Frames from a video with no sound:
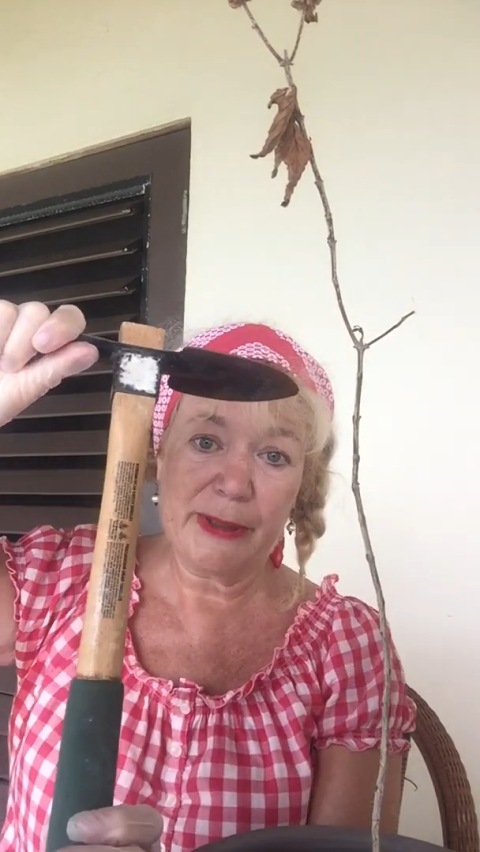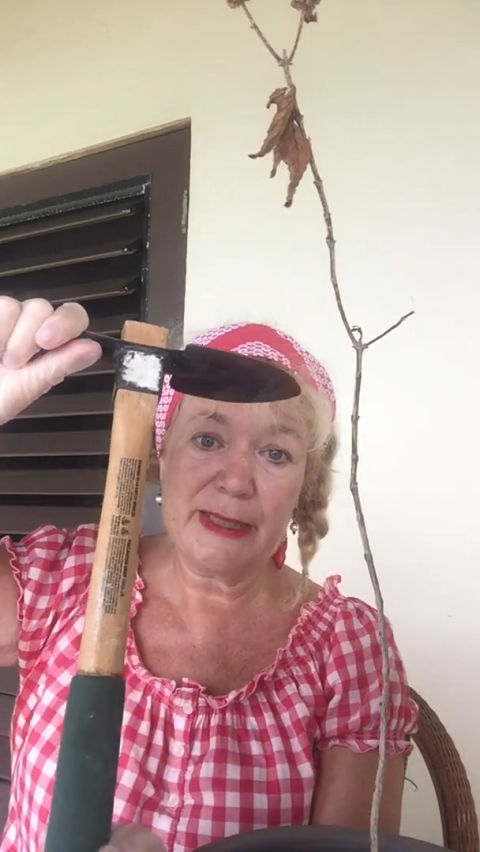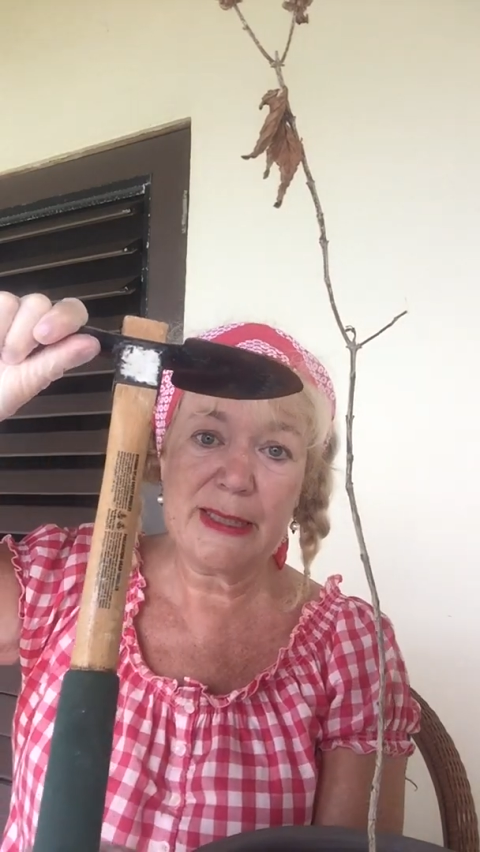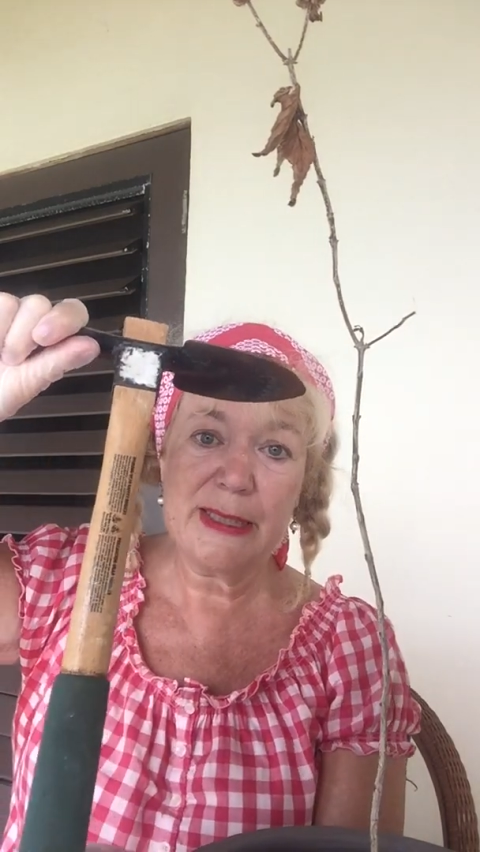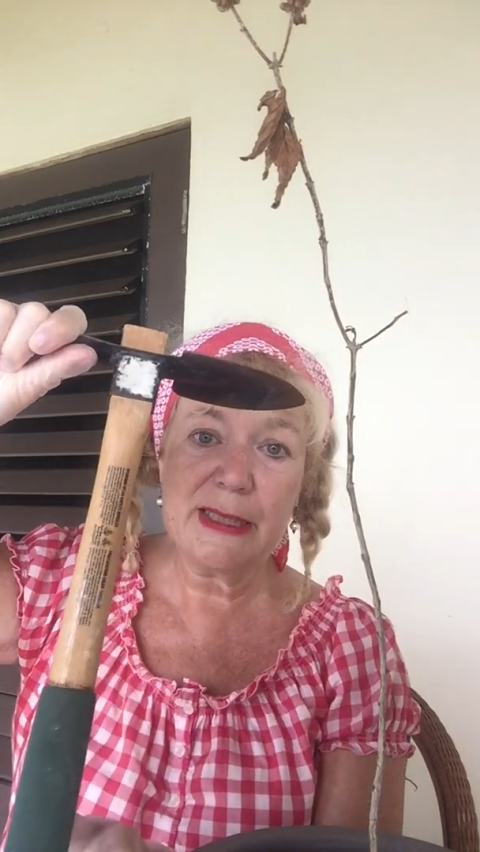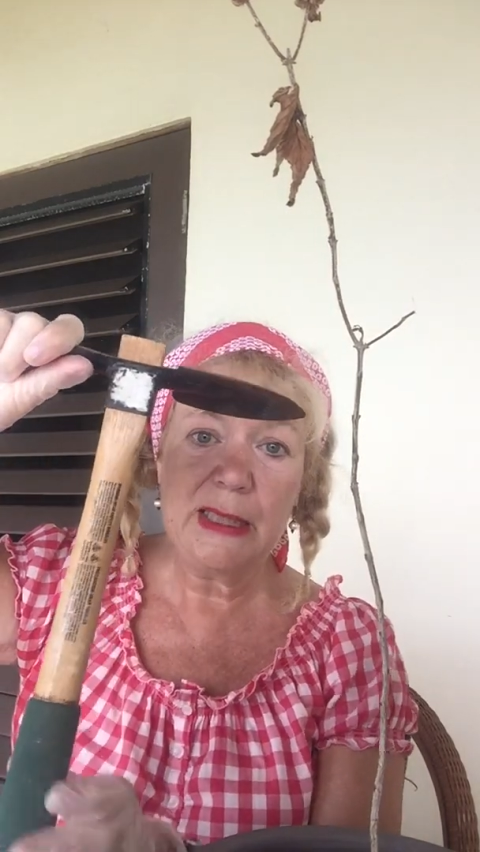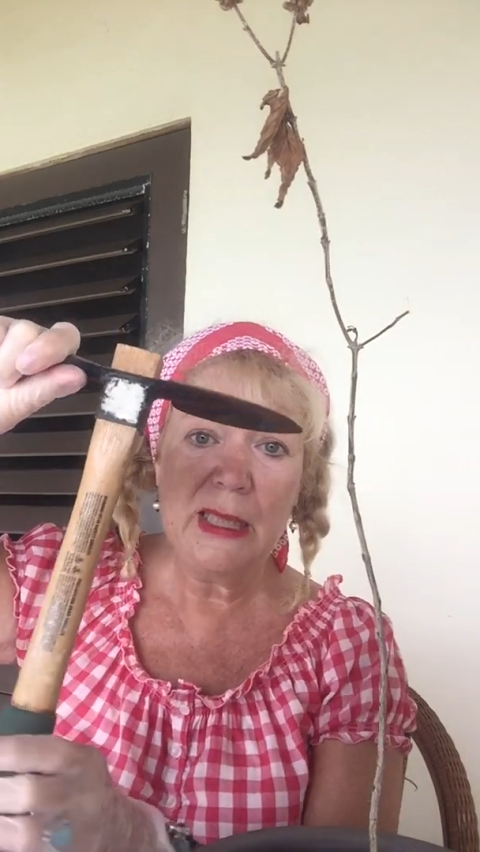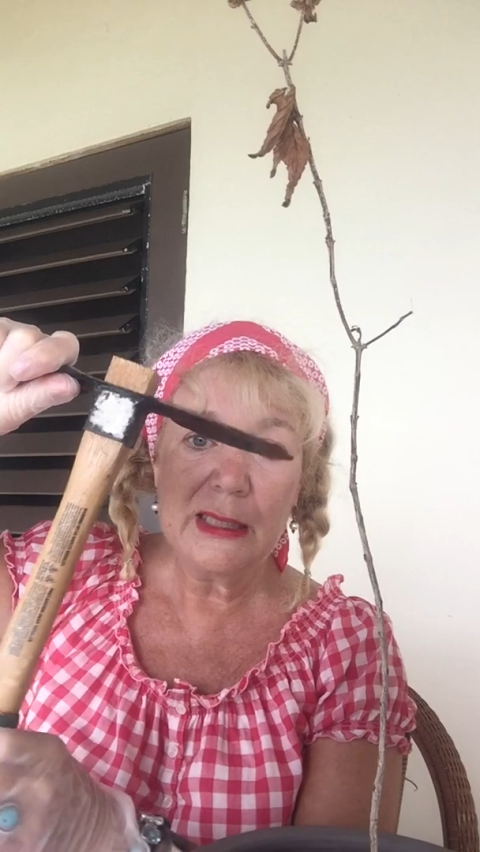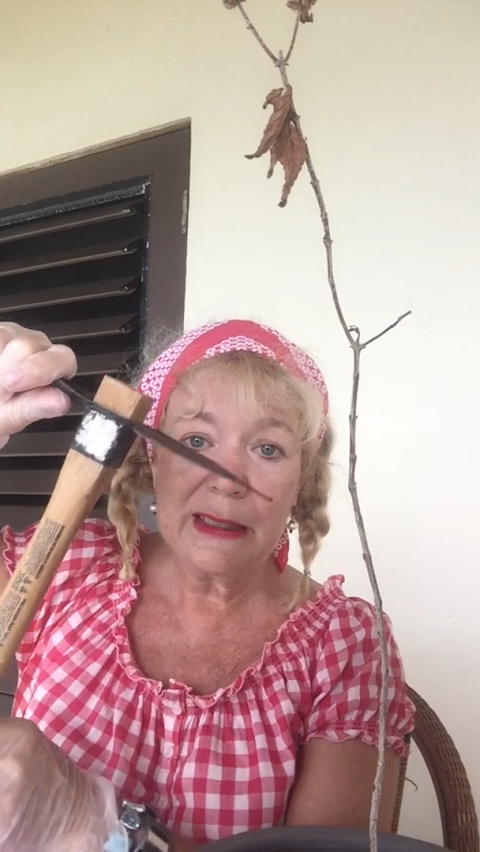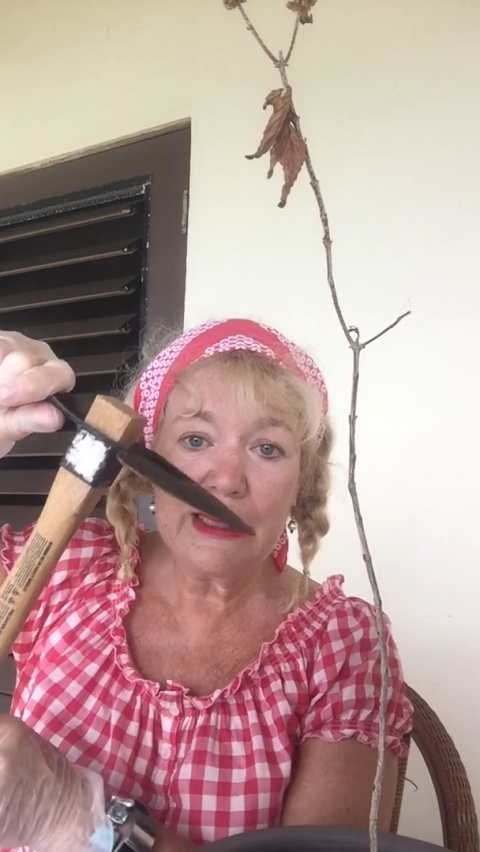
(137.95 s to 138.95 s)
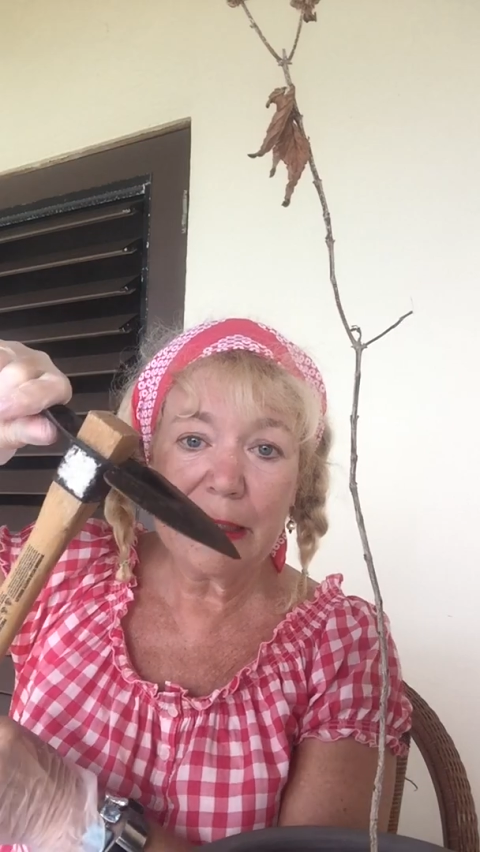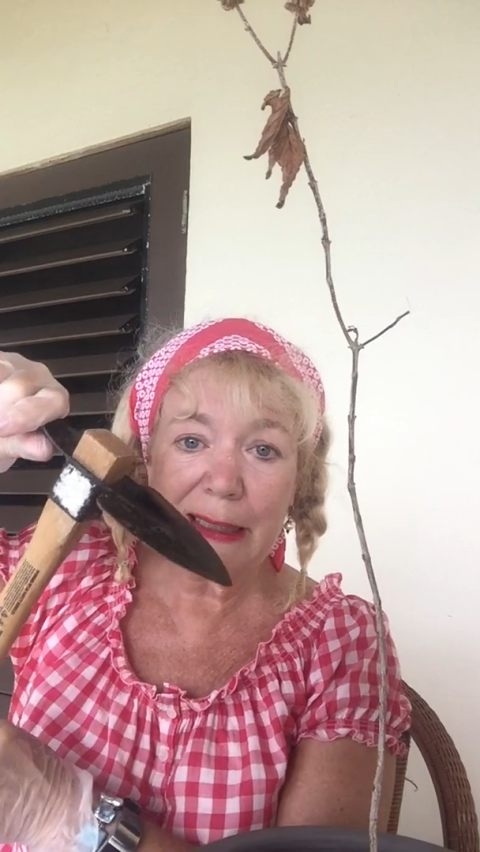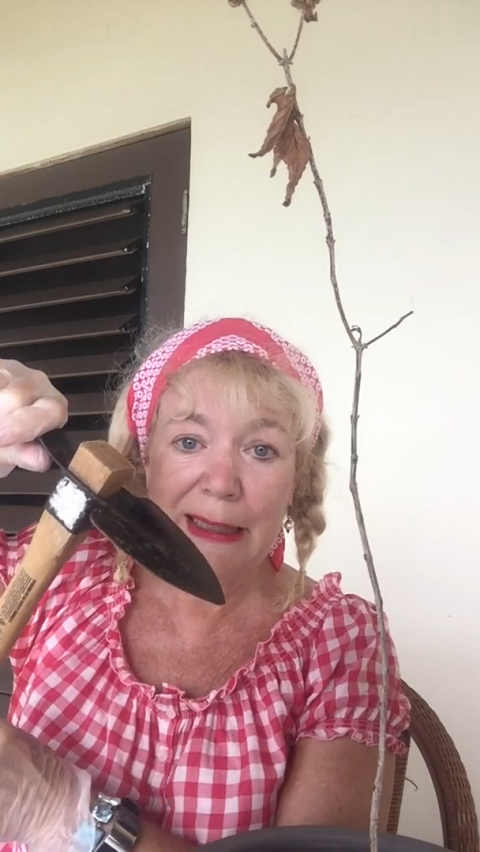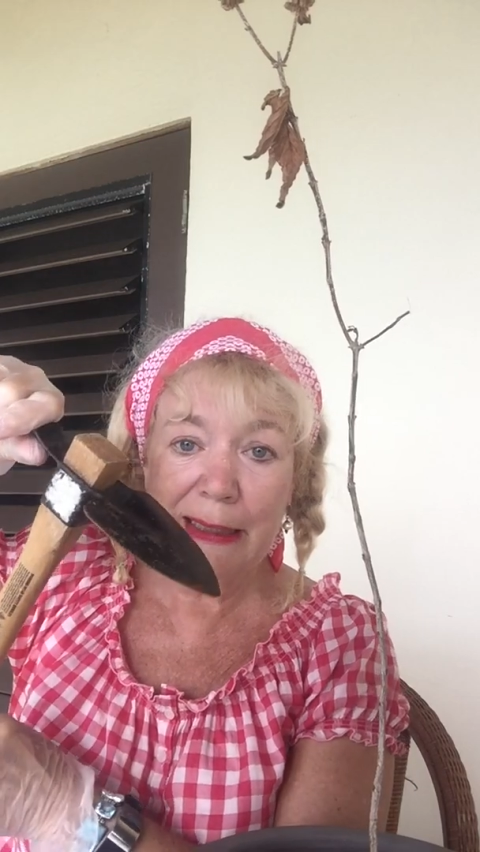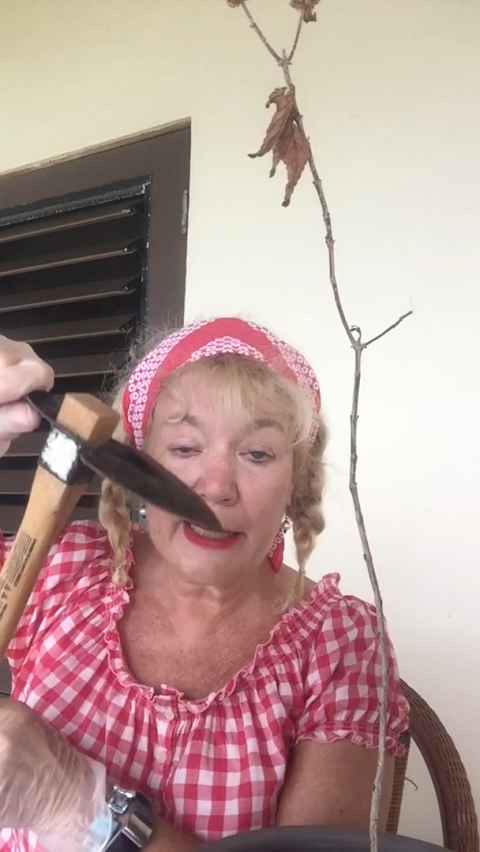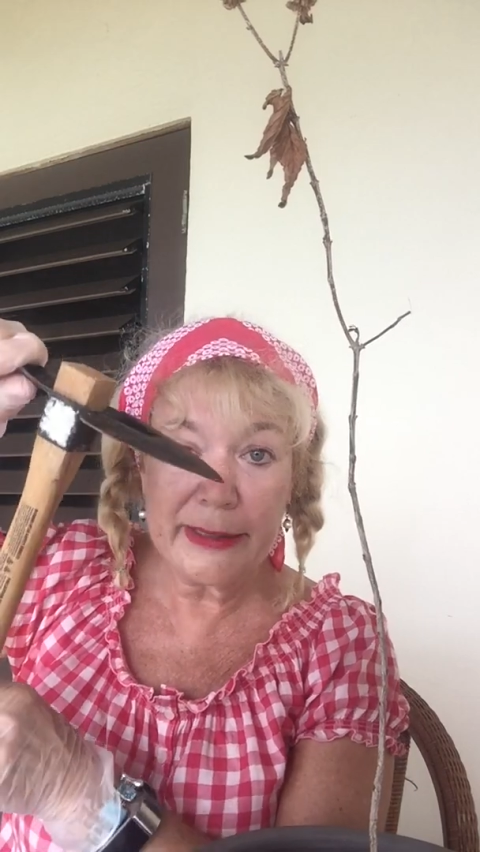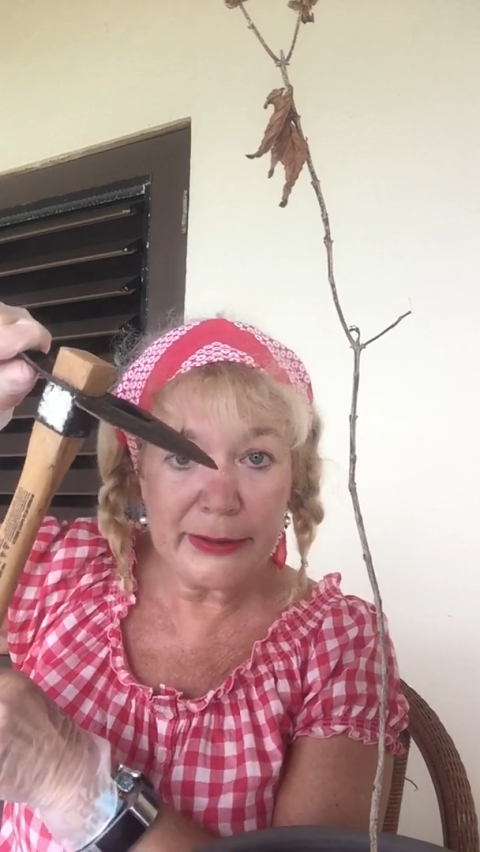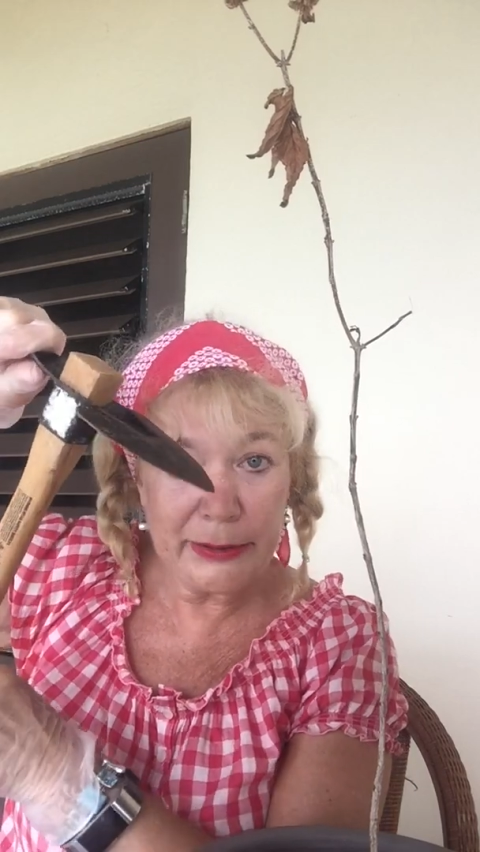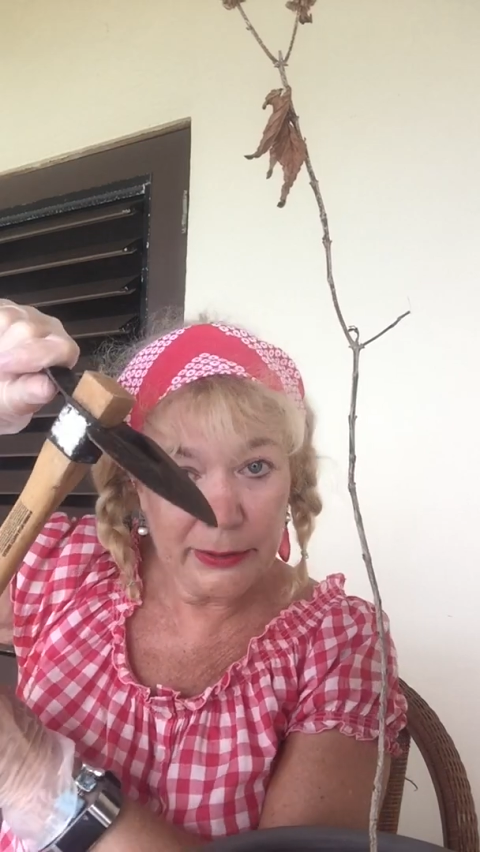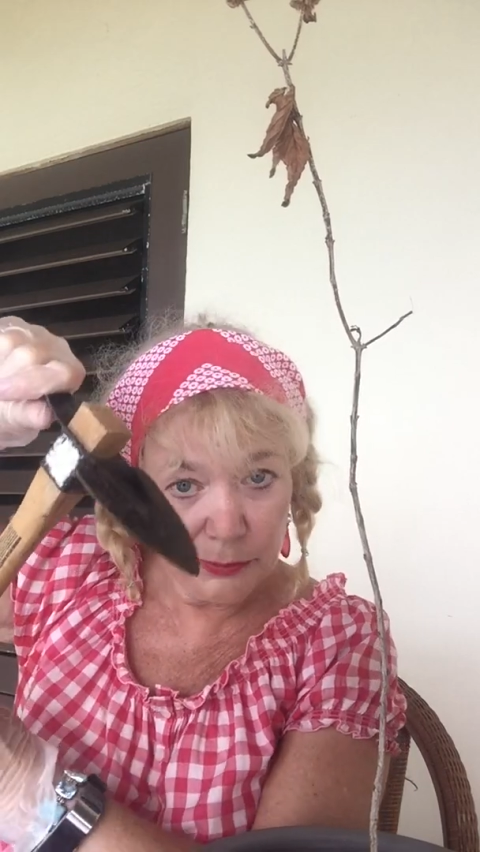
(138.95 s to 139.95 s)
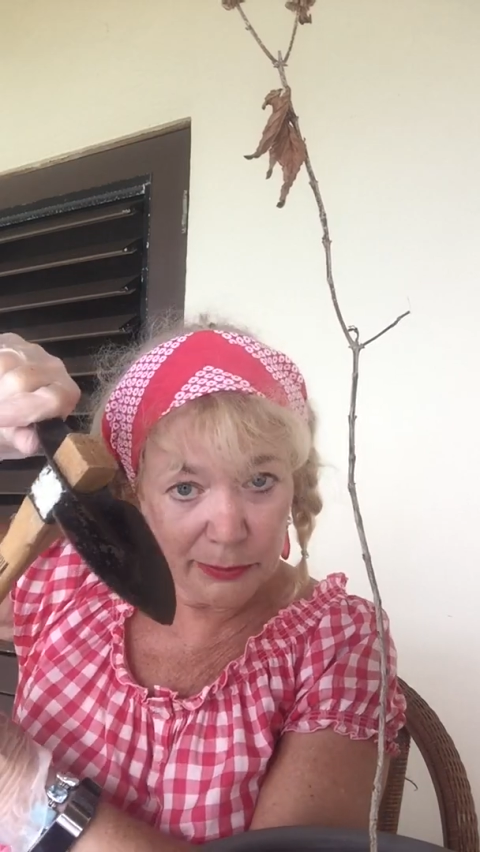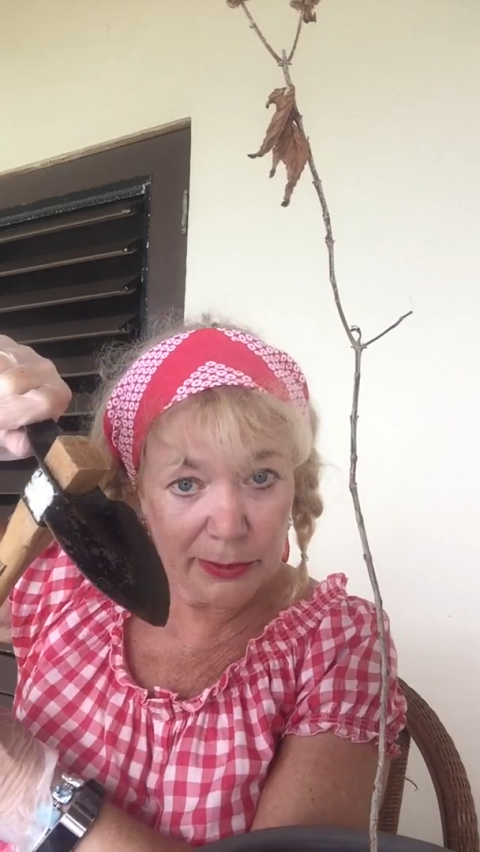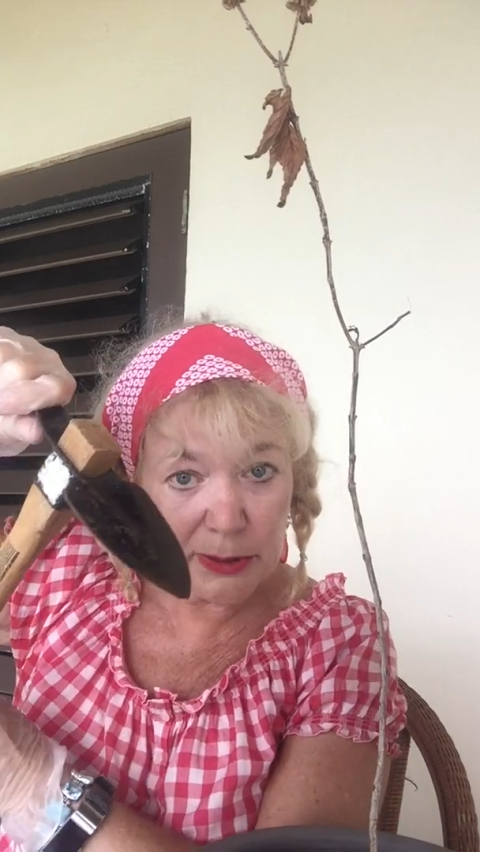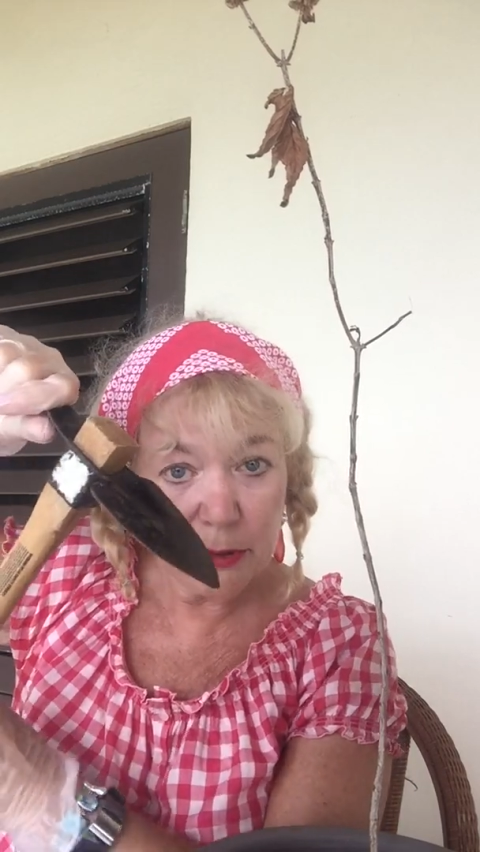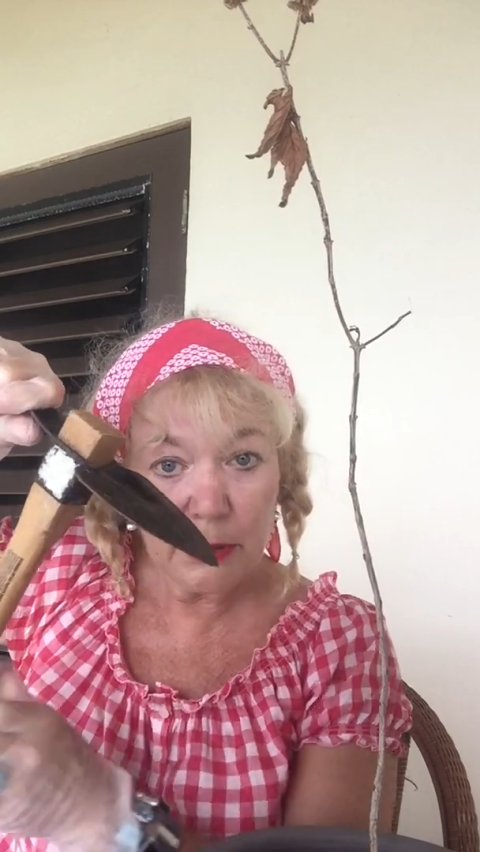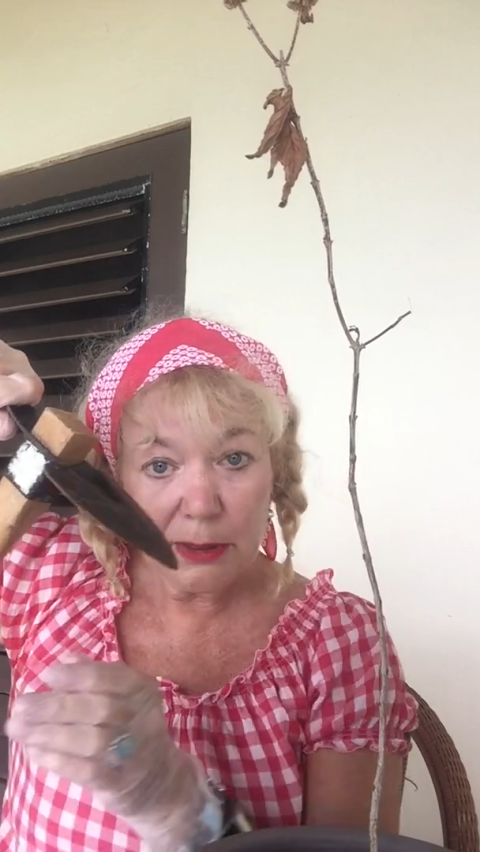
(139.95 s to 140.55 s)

but this is a little thing I can use.